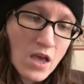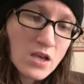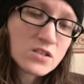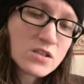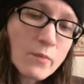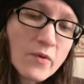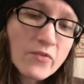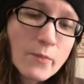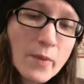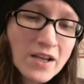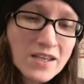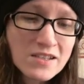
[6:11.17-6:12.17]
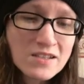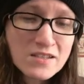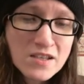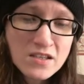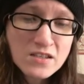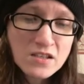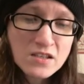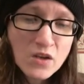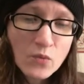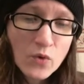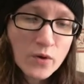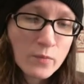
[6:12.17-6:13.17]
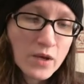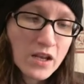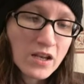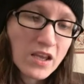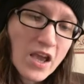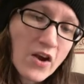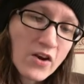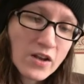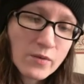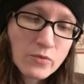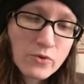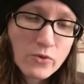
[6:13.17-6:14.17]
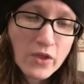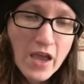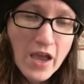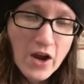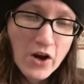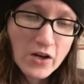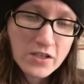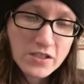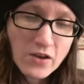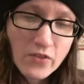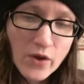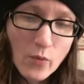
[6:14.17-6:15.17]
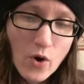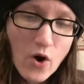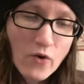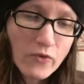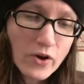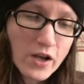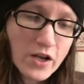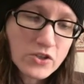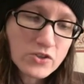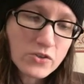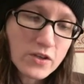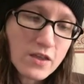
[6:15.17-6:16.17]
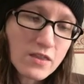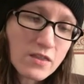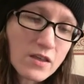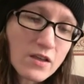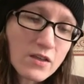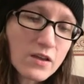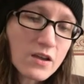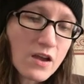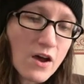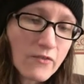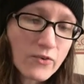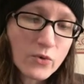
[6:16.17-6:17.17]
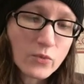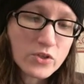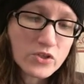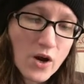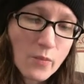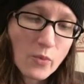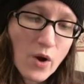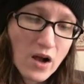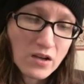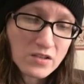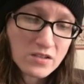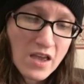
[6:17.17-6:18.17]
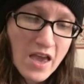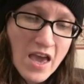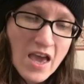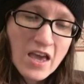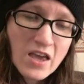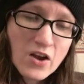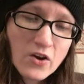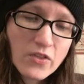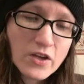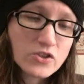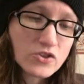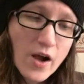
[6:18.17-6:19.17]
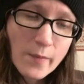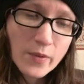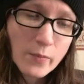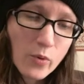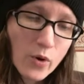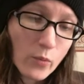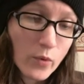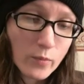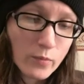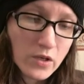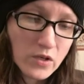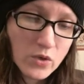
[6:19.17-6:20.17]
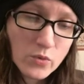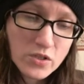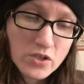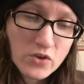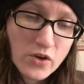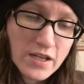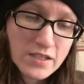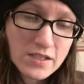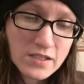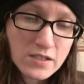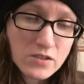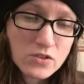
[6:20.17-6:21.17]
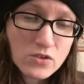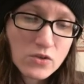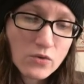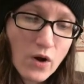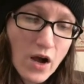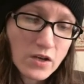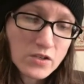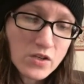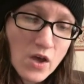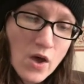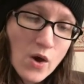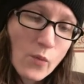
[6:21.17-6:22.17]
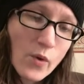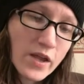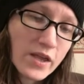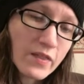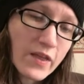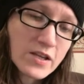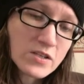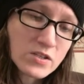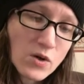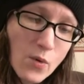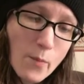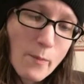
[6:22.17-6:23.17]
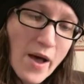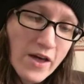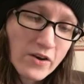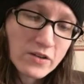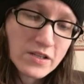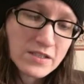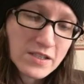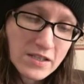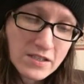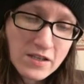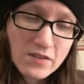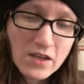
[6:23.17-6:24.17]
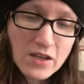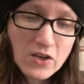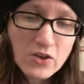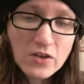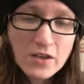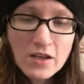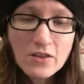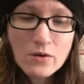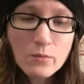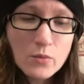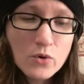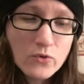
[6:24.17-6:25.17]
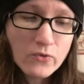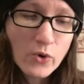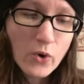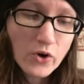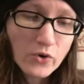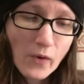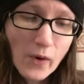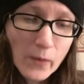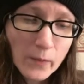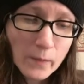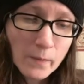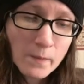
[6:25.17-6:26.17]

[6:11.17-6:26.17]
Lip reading: Some of the monkeys seized the Tin Woodman and carried him through the air until they were over a country thickly covered with sharp rocks. Here they dropped the poor woodman, who was a great distance to the rocks, where he lay so battered and dented that he could neither move nor groan.